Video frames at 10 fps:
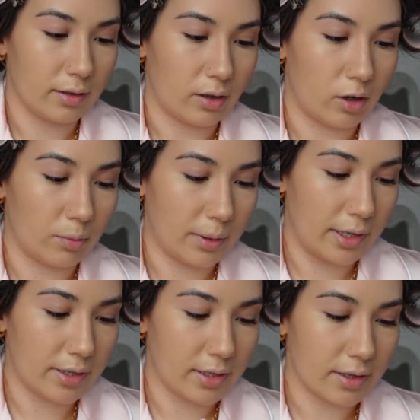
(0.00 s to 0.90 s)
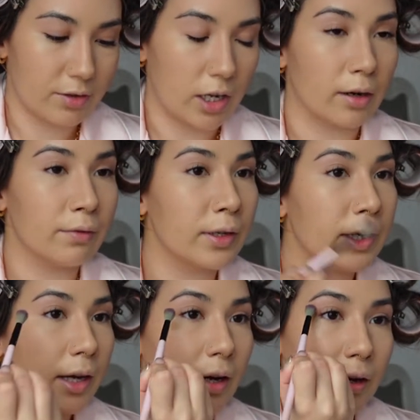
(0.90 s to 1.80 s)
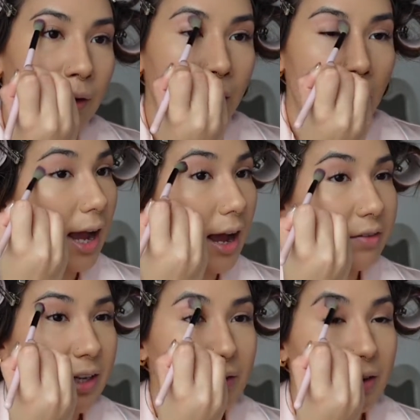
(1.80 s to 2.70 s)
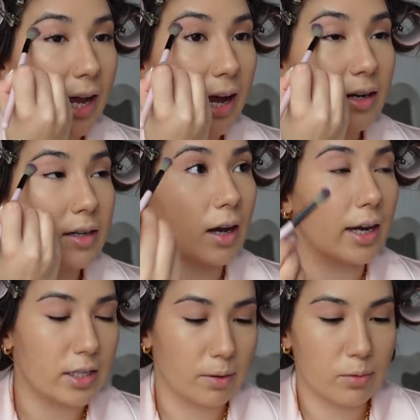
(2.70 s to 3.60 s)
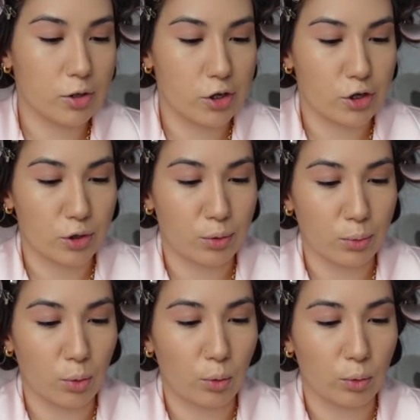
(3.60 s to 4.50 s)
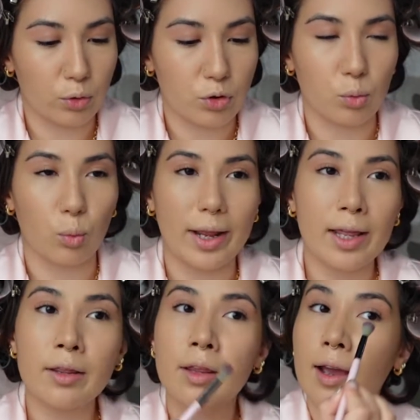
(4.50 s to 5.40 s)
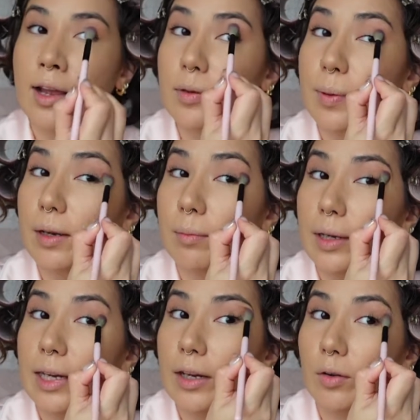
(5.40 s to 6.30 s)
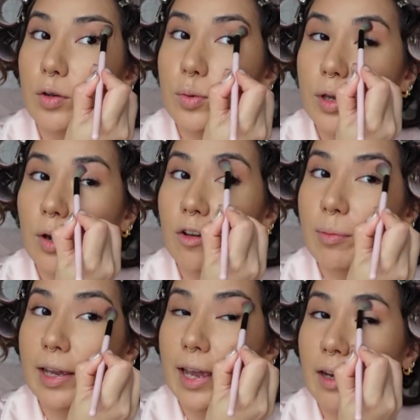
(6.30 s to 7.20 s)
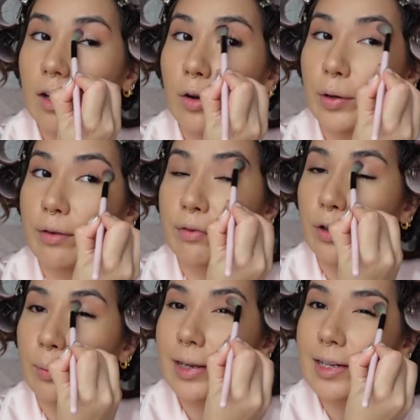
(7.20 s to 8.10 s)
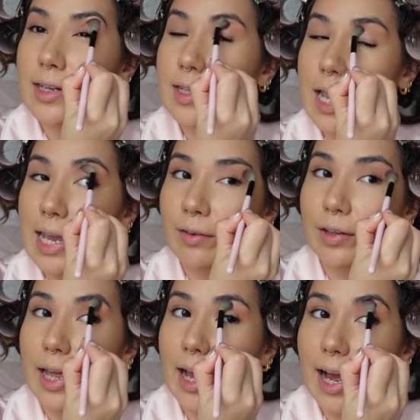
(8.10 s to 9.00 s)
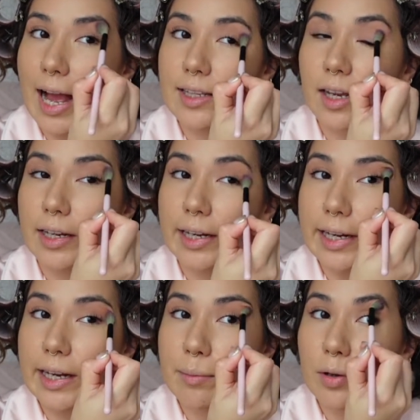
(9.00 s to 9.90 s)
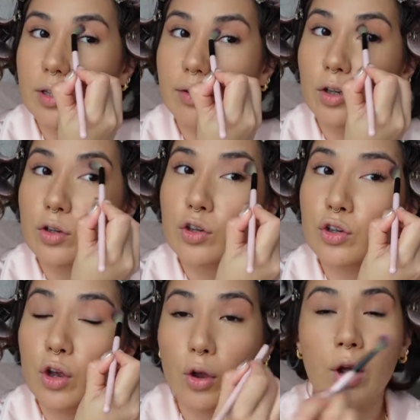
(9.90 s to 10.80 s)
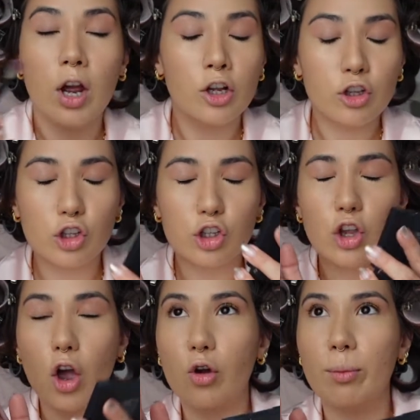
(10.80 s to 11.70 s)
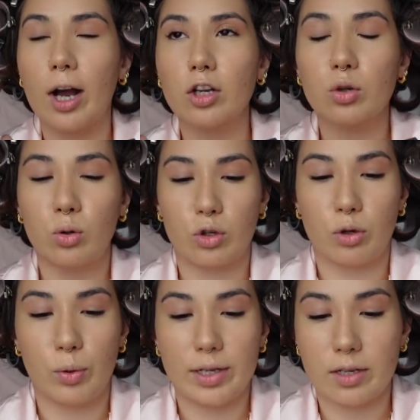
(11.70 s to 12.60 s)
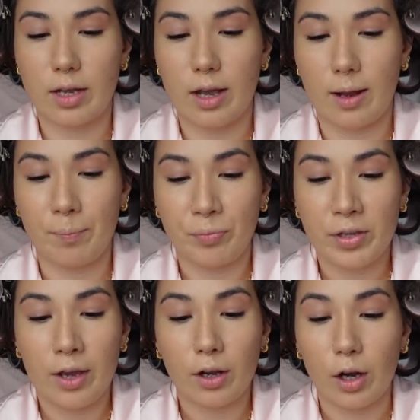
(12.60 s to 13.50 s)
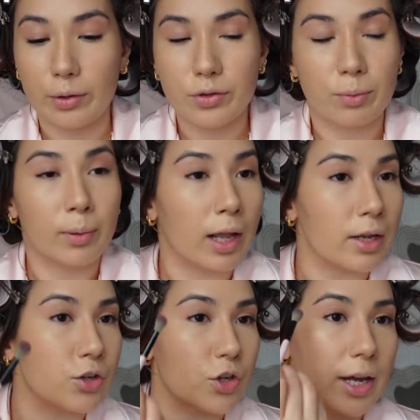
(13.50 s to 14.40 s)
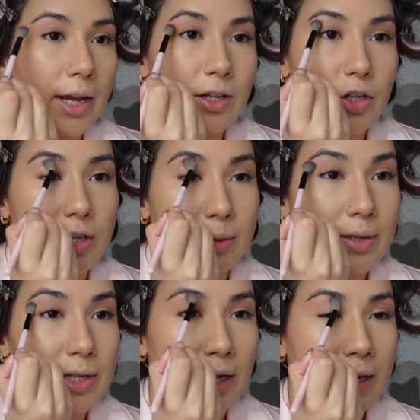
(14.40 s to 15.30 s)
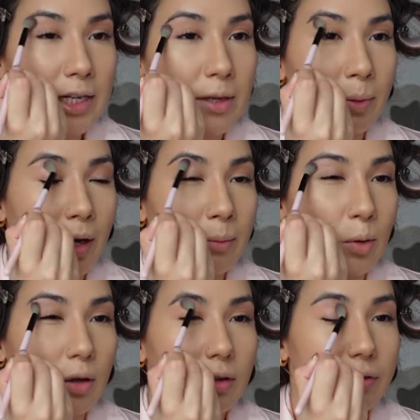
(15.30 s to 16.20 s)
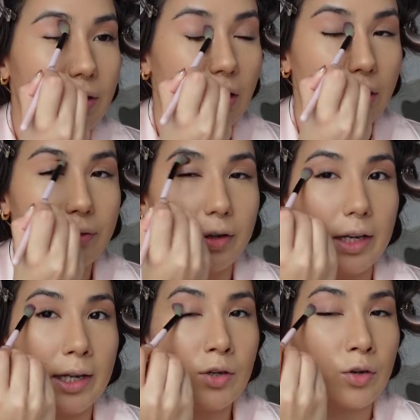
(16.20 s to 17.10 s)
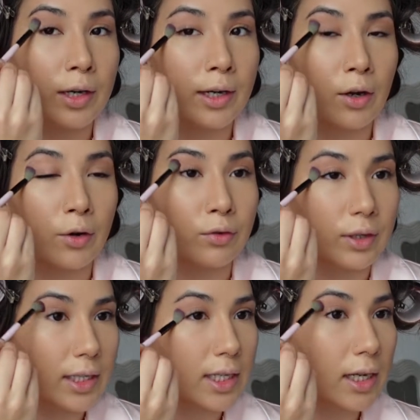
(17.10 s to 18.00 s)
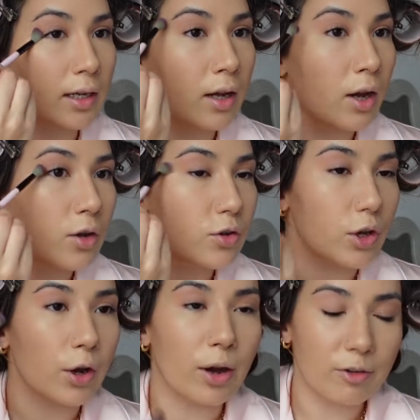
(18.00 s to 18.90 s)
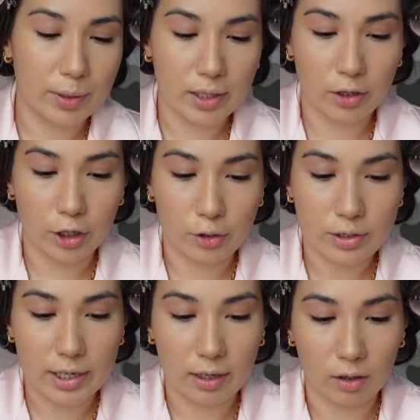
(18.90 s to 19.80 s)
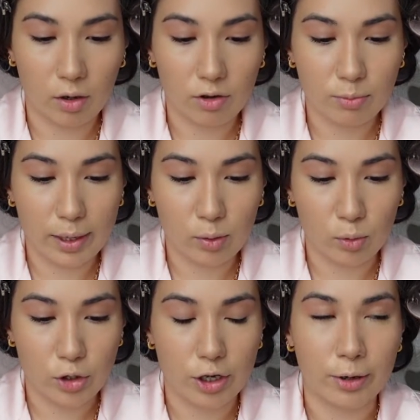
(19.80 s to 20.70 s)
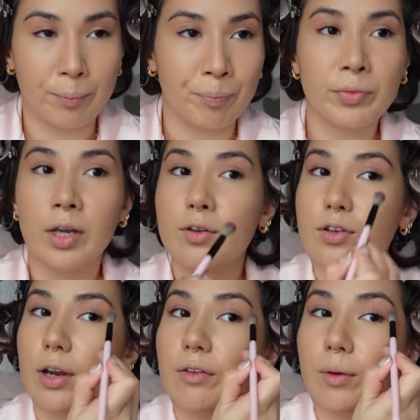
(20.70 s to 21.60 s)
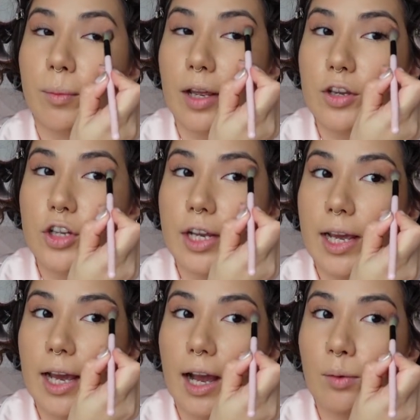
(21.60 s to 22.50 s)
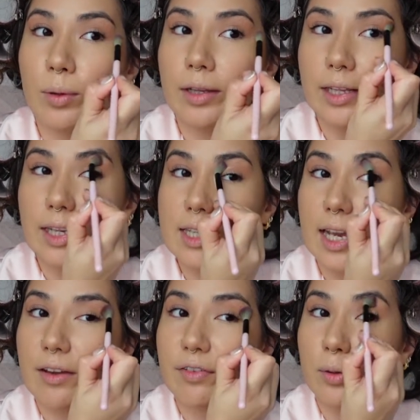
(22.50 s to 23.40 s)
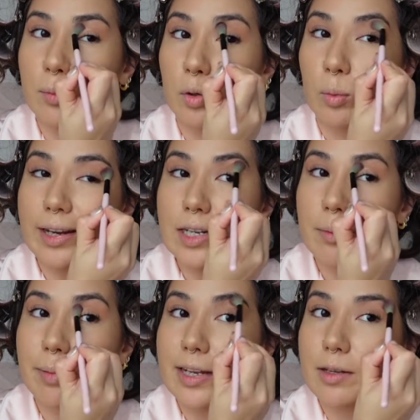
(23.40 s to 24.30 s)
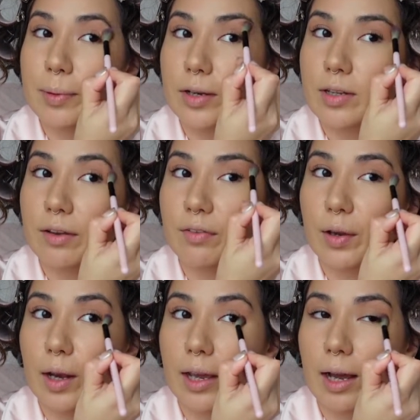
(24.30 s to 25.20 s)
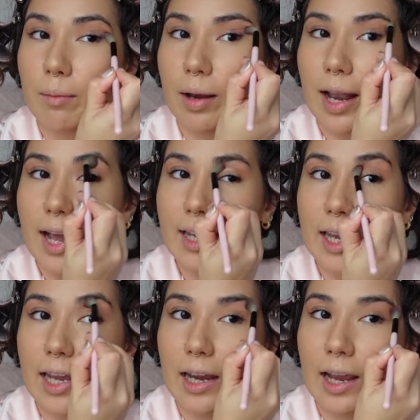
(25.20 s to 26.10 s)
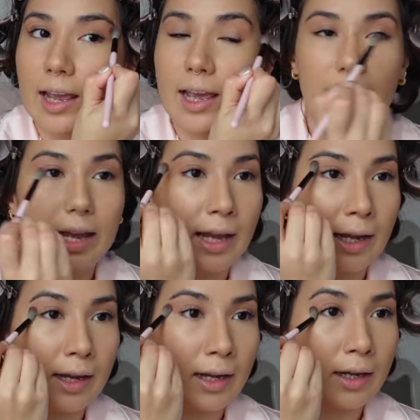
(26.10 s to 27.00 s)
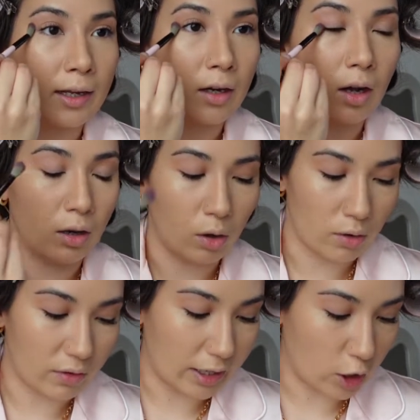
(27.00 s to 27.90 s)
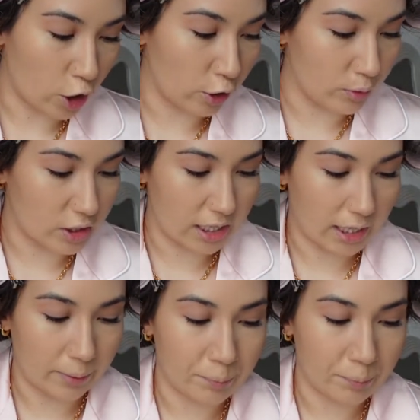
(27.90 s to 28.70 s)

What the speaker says: a hot minute since I've done a video. I haven't even had items to do hauls with, to be completely honest with you. I've been getting only a few pieces here and there as I need it because I've got so much autumn winter clothes from last year. It just seems silly to buy more for literally no reason. So I've been using a lot of my autumn stuff from last year. I will need to get a few more winter bits because I feel like I'm lacking in a lot of like cozy